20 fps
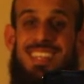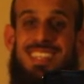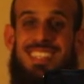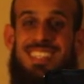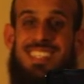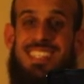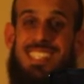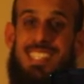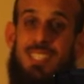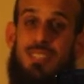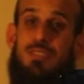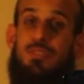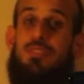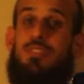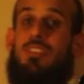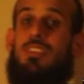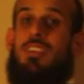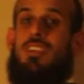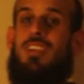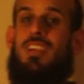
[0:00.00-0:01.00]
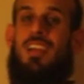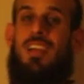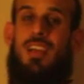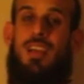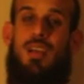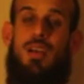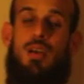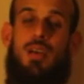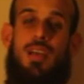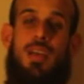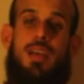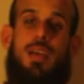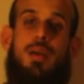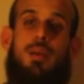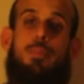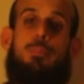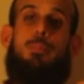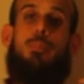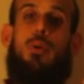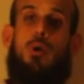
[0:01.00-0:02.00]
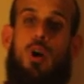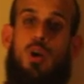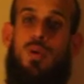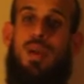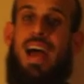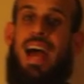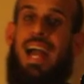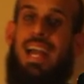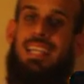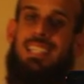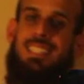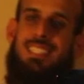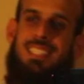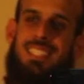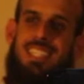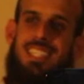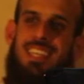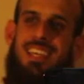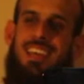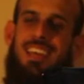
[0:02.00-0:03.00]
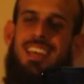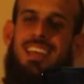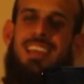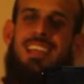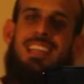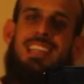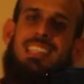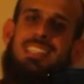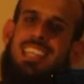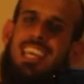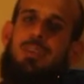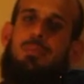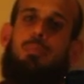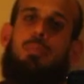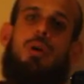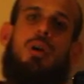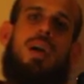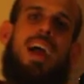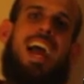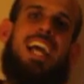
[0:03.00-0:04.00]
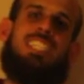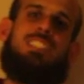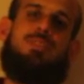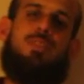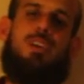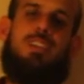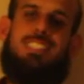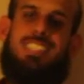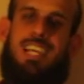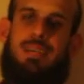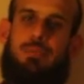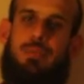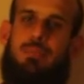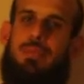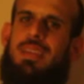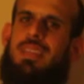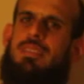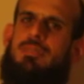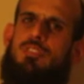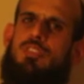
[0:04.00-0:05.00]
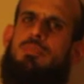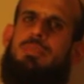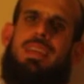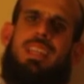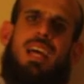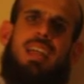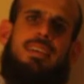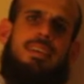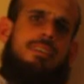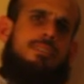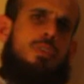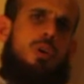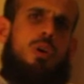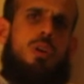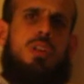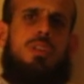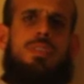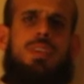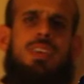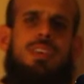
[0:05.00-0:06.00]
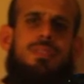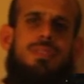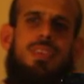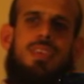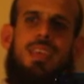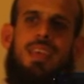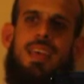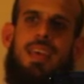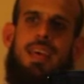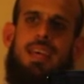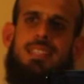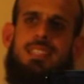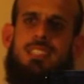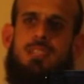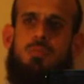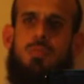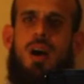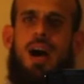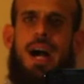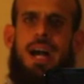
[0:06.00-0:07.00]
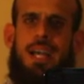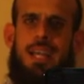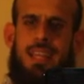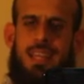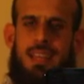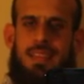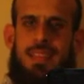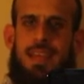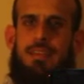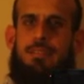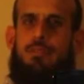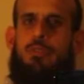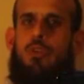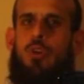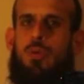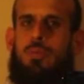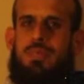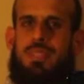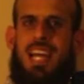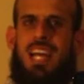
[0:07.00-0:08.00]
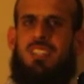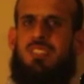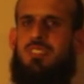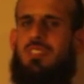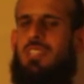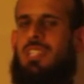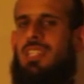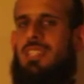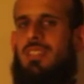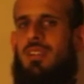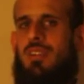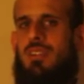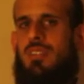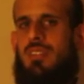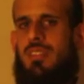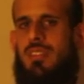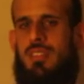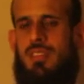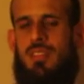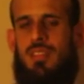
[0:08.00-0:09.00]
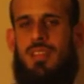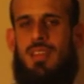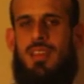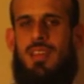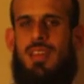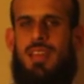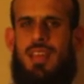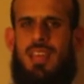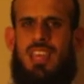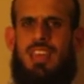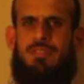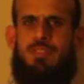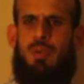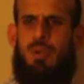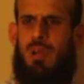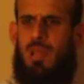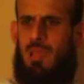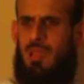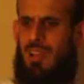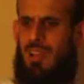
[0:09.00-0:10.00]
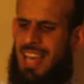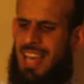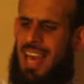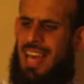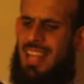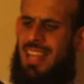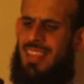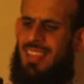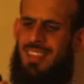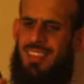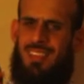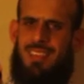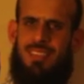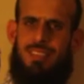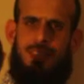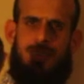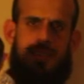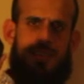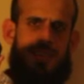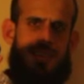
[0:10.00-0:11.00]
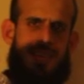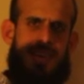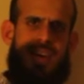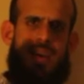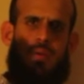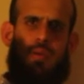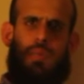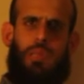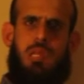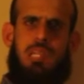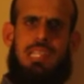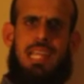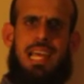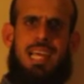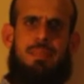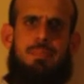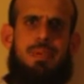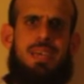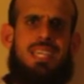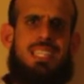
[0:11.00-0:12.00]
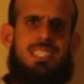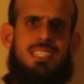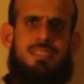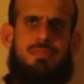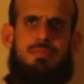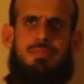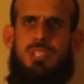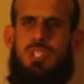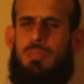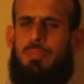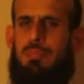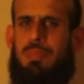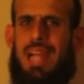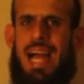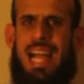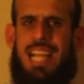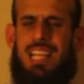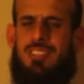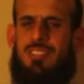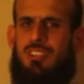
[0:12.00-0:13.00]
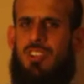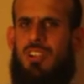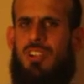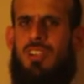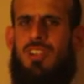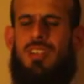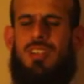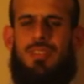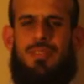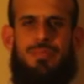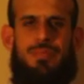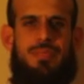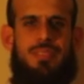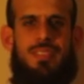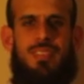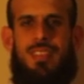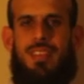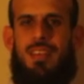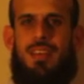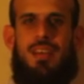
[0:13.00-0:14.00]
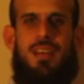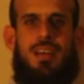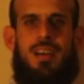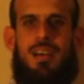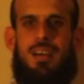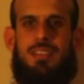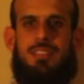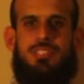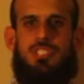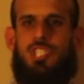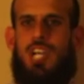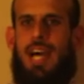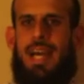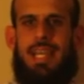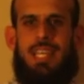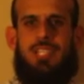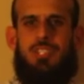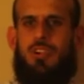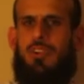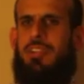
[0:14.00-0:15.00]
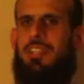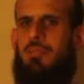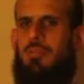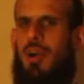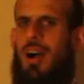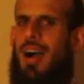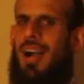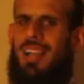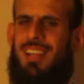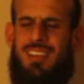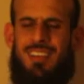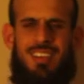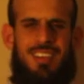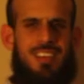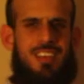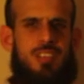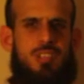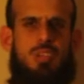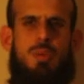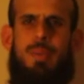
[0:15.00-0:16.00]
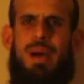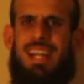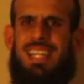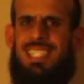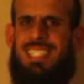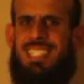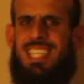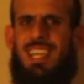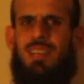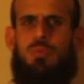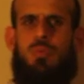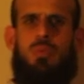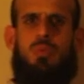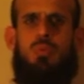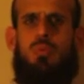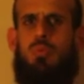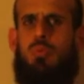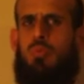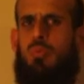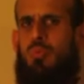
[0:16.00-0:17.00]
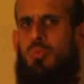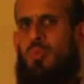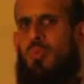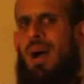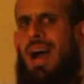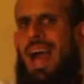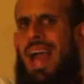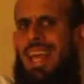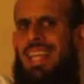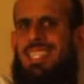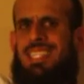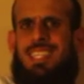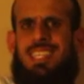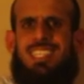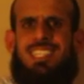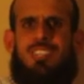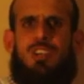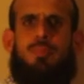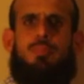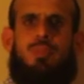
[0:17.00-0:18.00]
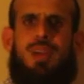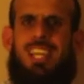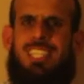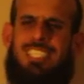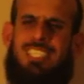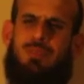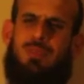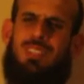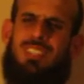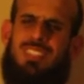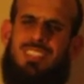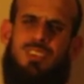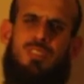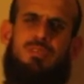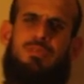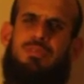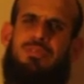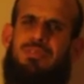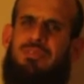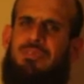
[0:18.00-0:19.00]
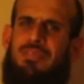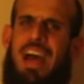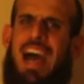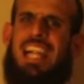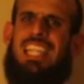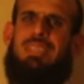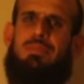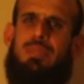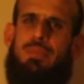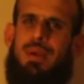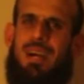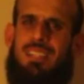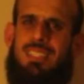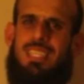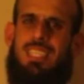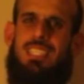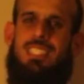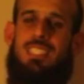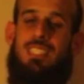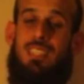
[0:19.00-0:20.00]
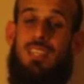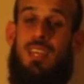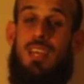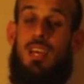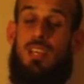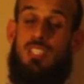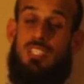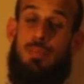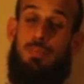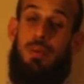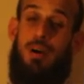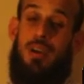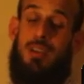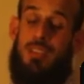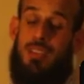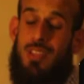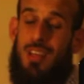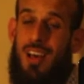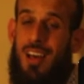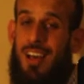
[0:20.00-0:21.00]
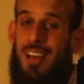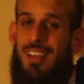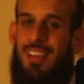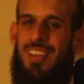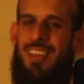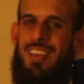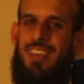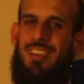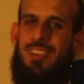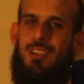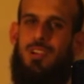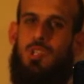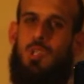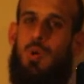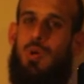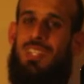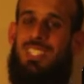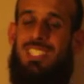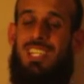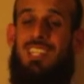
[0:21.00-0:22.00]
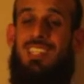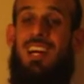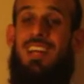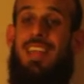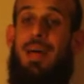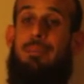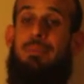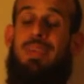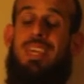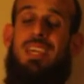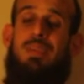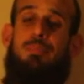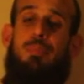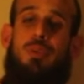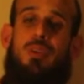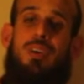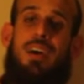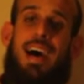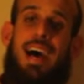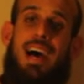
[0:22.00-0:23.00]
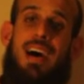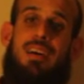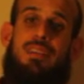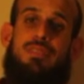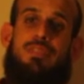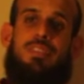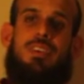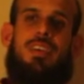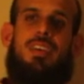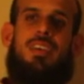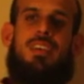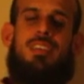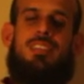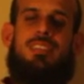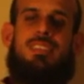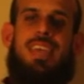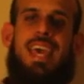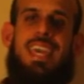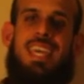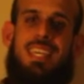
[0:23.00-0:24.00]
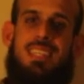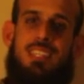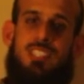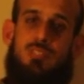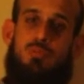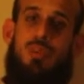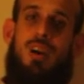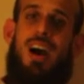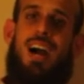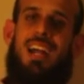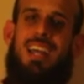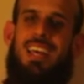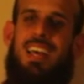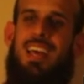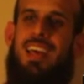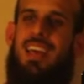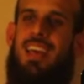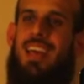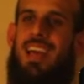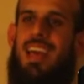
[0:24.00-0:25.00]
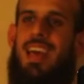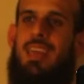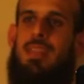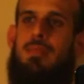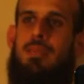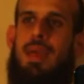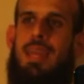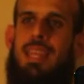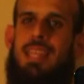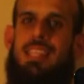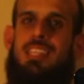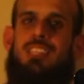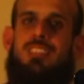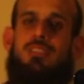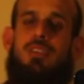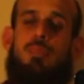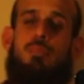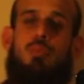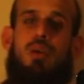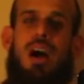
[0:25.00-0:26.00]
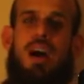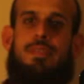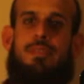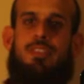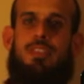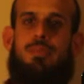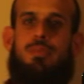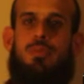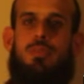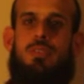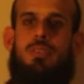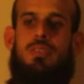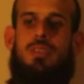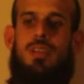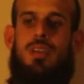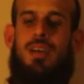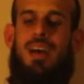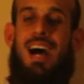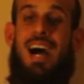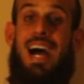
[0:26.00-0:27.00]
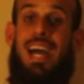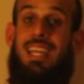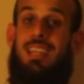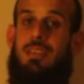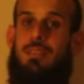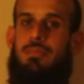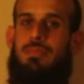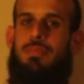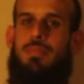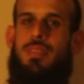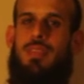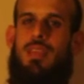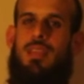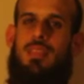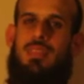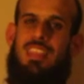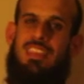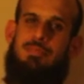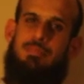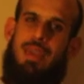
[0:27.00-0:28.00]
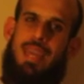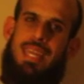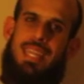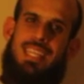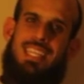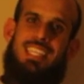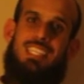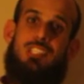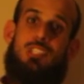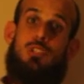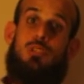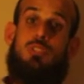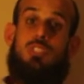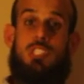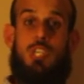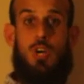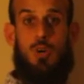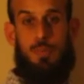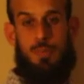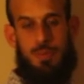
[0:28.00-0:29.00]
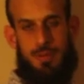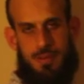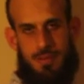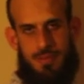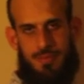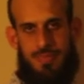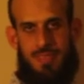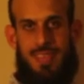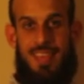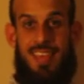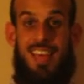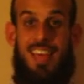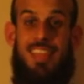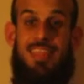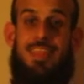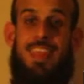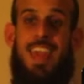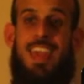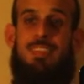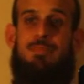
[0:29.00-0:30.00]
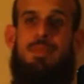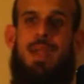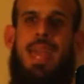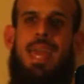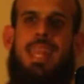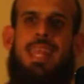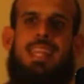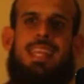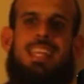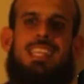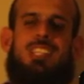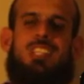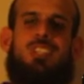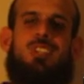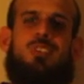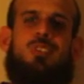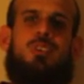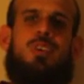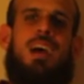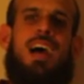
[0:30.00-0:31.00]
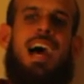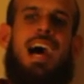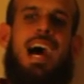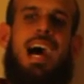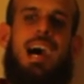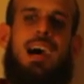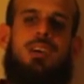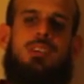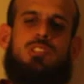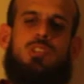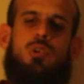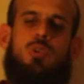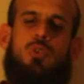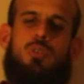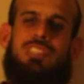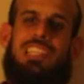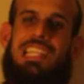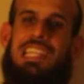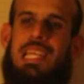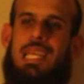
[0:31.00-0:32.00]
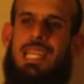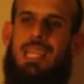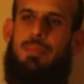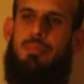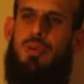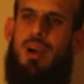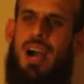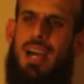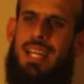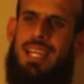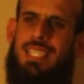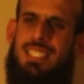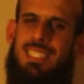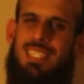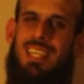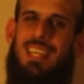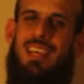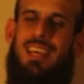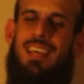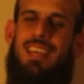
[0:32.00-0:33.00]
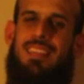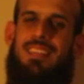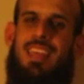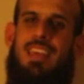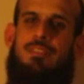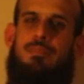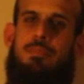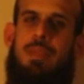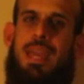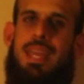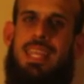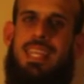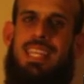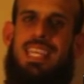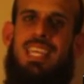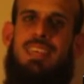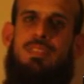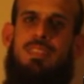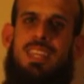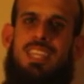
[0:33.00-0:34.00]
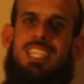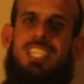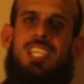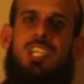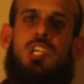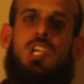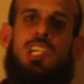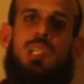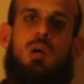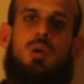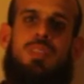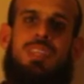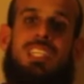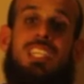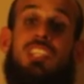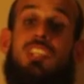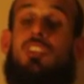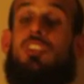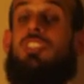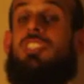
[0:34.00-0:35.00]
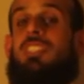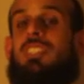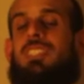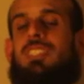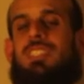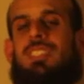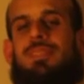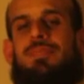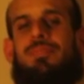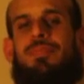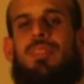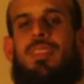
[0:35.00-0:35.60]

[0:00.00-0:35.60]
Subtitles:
Silver, borax. Let's take borax for example. Many of you may not have heard of it. It's a rock that forms naturally in the earth. If you were to at it, it would look like a piece of black dirt. Giant, dirty rock. You might say, well, why is this so precious? What's so valuable about this? SubhanAllah, glory to Allah that people have taken this rock and made it into a profitable item. They've made it into soap. They've made it into household cleaning products. They've made it even into clothing detergents.